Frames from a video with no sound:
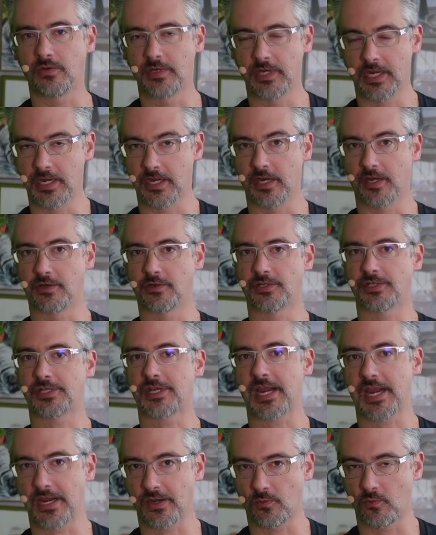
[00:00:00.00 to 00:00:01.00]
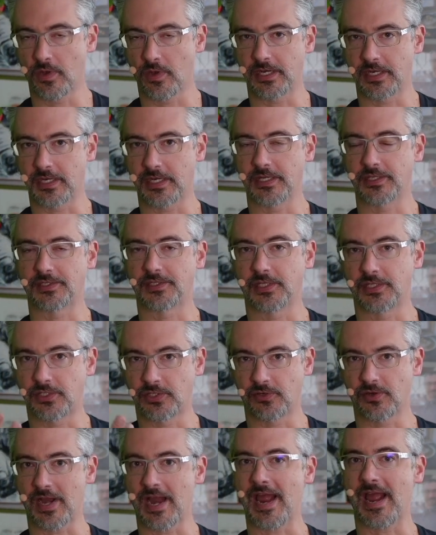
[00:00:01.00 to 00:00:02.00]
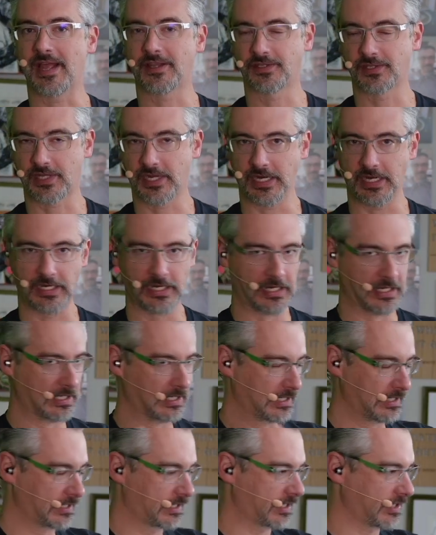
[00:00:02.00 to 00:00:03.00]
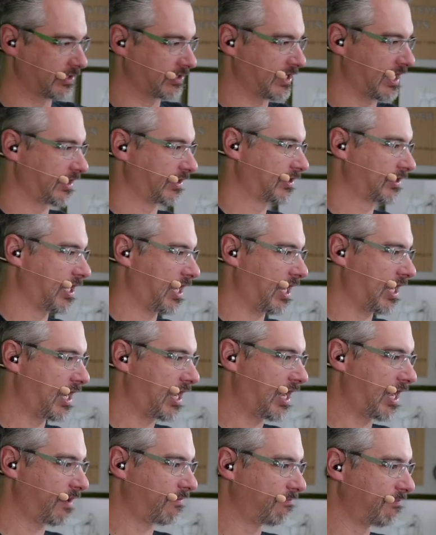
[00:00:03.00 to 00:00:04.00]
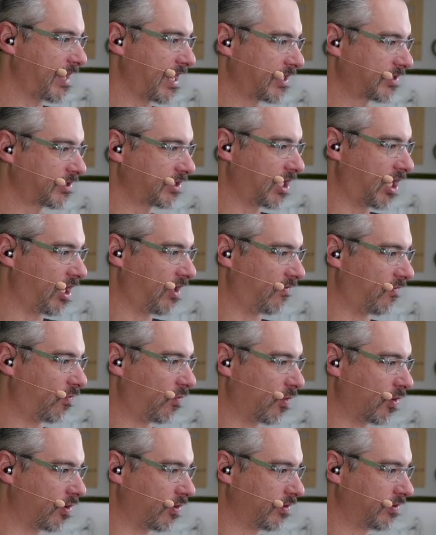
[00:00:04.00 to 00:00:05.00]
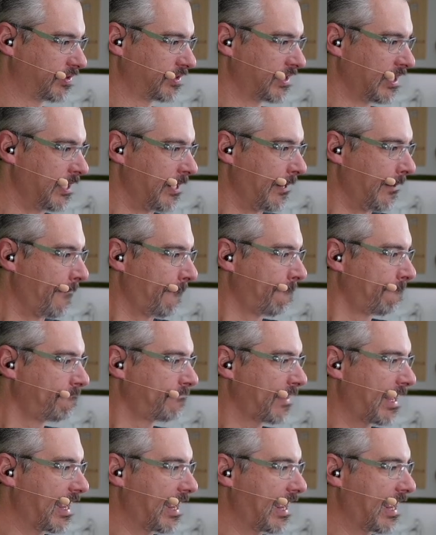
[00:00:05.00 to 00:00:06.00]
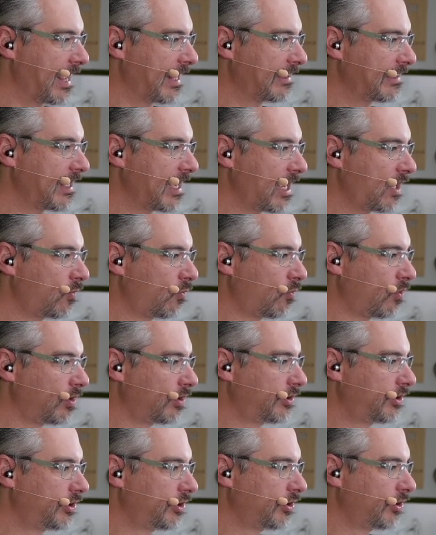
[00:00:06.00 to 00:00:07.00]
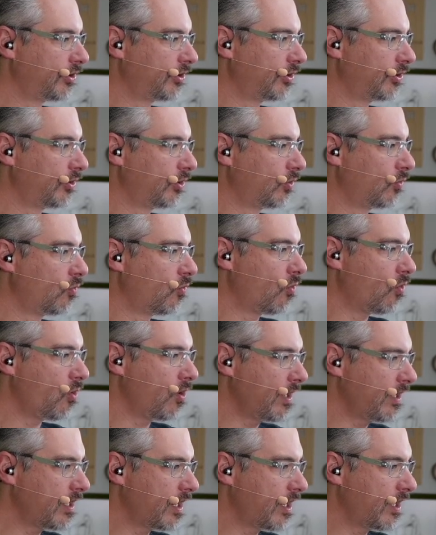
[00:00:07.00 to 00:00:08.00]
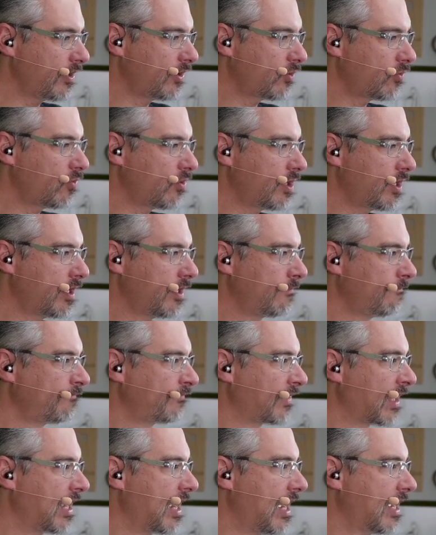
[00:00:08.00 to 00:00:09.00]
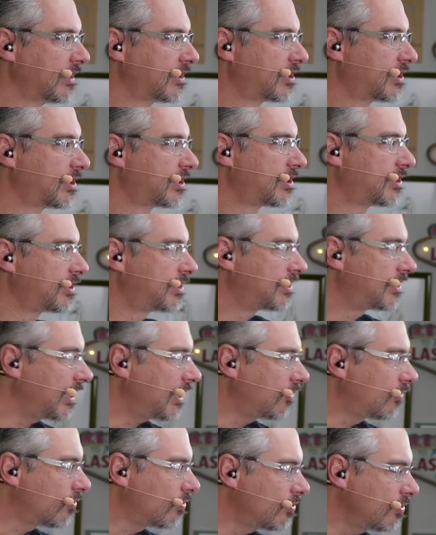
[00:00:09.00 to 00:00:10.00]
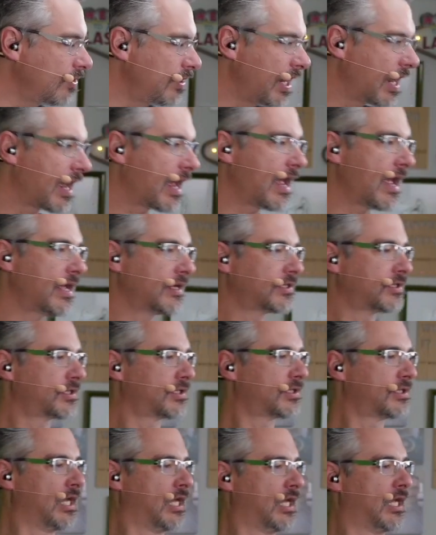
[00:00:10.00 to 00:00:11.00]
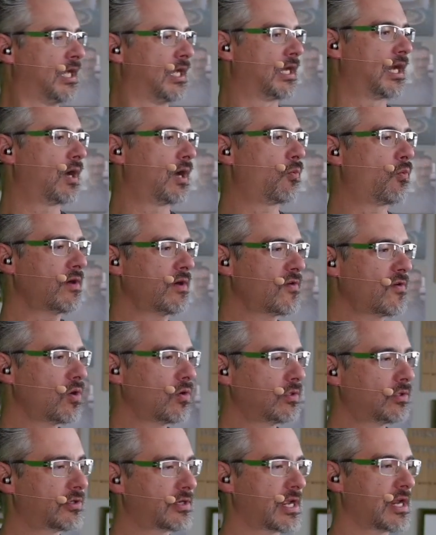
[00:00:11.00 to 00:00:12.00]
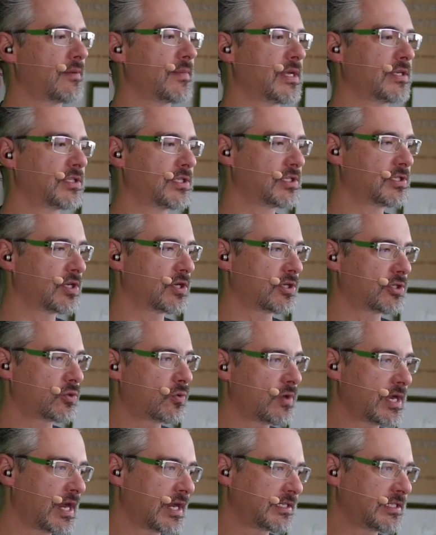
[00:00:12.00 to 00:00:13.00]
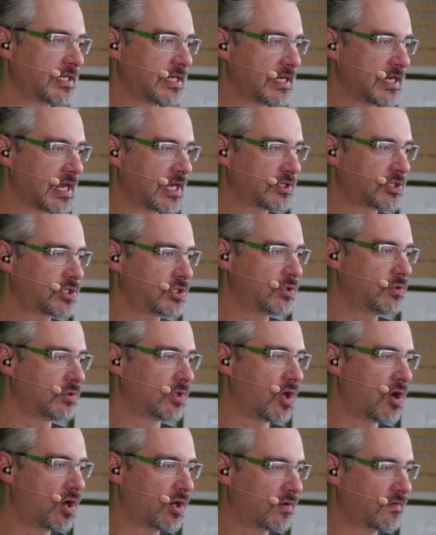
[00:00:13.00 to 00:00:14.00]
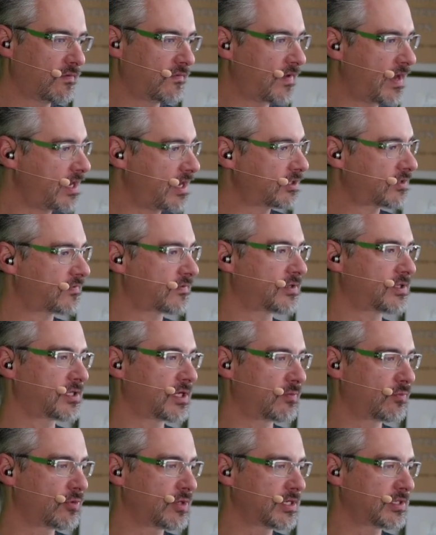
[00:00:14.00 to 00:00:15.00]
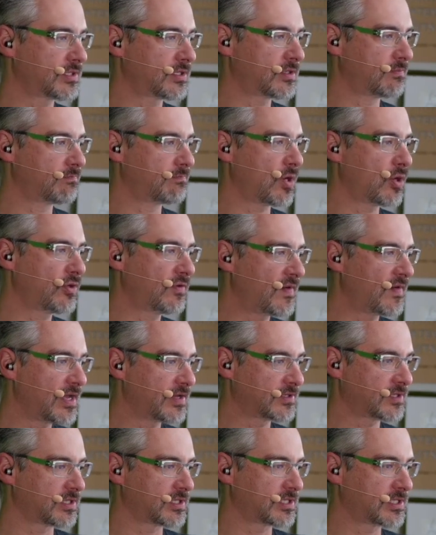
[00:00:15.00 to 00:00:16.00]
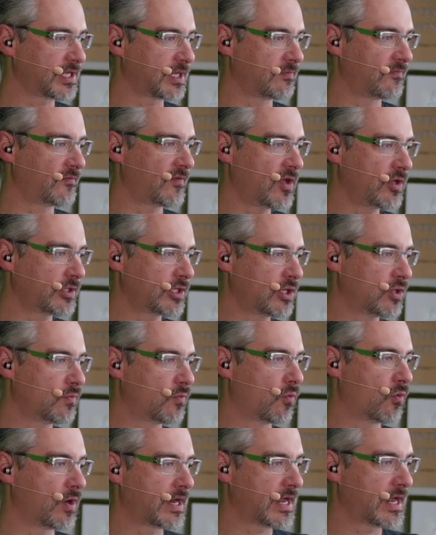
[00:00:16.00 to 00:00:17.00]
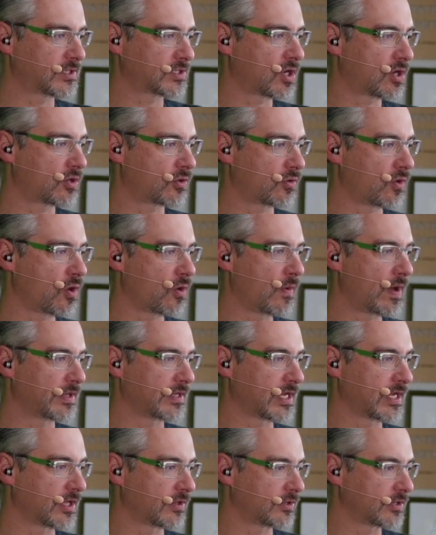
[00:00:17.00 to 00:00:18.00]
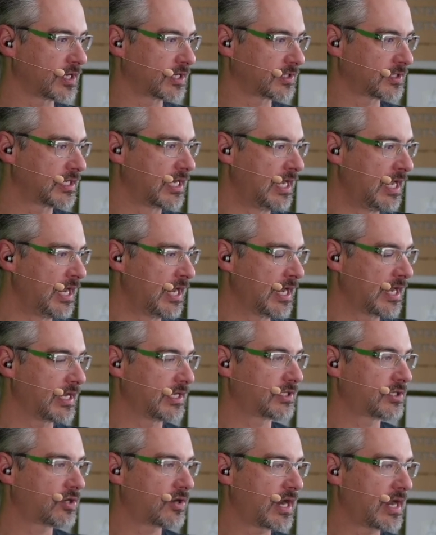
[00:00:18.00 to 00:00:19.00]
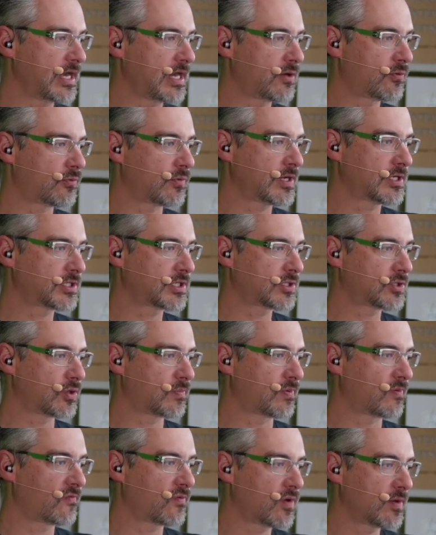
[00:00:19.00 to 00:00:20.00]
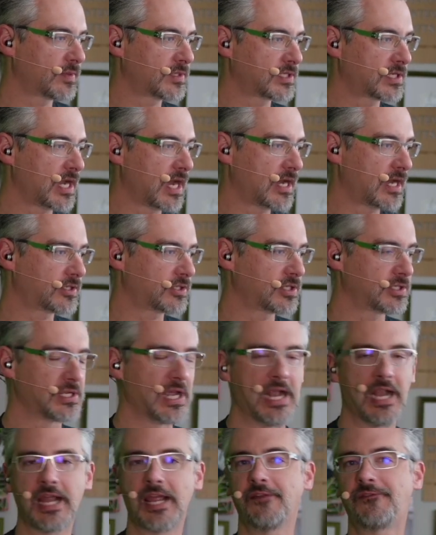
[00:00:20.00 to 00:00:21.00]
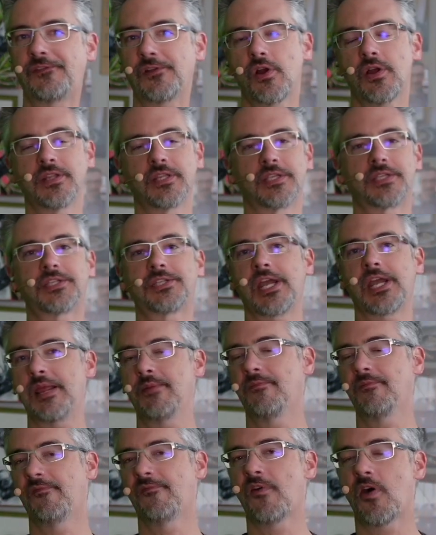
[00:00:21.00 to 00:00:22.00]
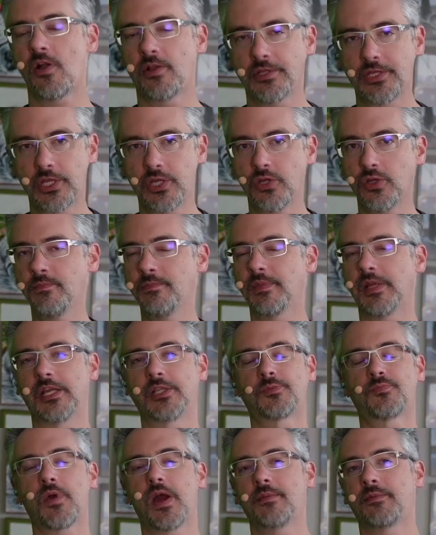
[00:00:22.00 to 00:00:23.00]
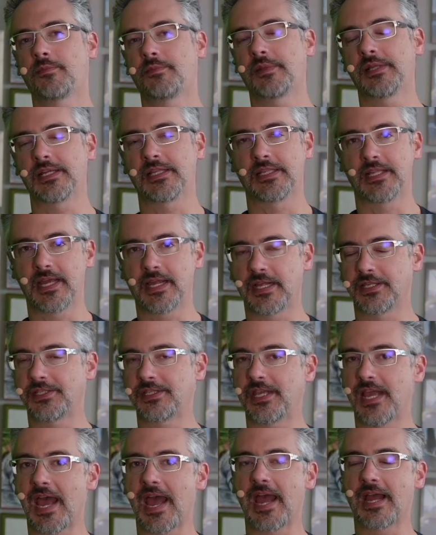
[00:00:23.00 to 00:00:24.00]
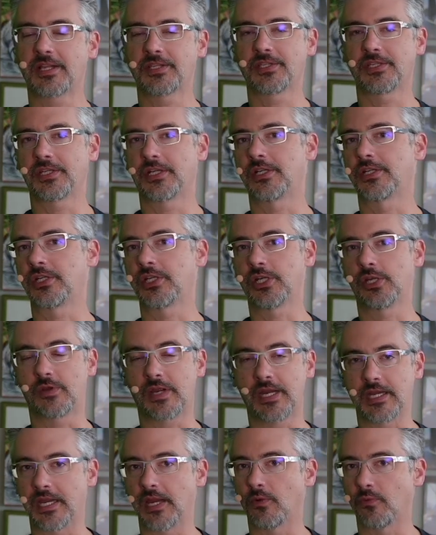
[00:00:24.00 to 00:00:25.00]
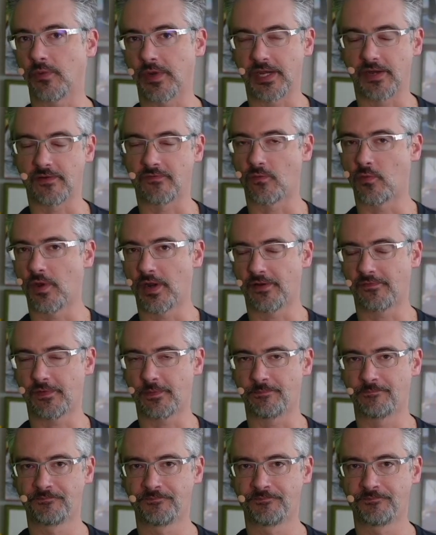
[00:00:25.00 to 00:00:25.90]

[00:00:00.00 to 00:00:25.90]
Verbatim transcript: and understand what it is that you're asking, because that's a hot mess of words. And then we'll do one other one. Uh, Sigrun asks, uh, one of our older databases on 2019 has two log files for some reason, both files on the same volume. One has autogrow while the other doesn't. Is there any risks or performance gotchas? If they're on the same volume, it's probably a legacy accident. You can get rid of one of them.